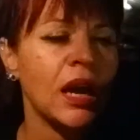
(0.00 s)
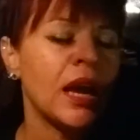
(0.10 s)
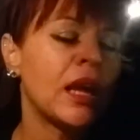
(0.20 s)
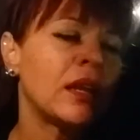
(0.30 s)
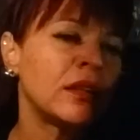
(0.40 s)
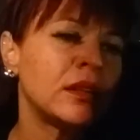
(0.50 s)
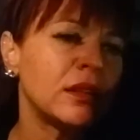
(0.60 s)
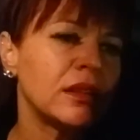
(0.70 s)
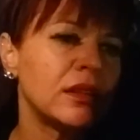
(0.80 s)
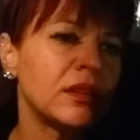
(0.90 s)
And
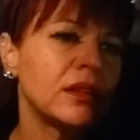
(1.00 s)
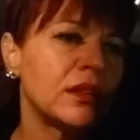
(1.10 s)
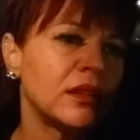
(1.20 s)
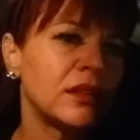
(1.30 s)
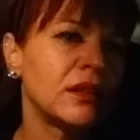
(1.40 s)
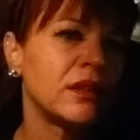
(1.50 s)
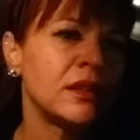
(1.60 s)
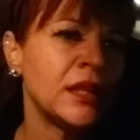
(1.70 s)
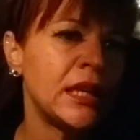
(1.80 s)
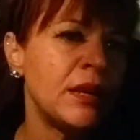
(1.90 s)

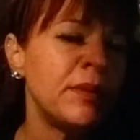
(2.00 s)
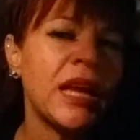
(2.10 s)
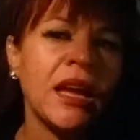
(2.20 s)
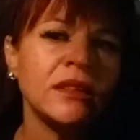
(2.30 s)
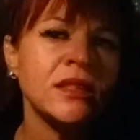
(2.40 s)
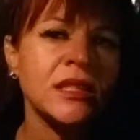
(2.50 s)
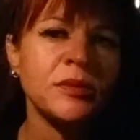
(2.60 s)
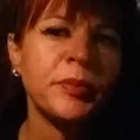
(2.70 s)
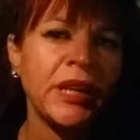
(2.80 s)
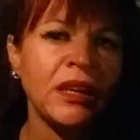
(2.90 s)
then he began to
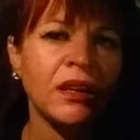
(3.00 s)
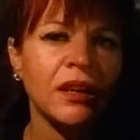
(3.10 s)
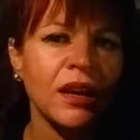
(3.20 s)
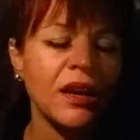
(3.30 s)
speak,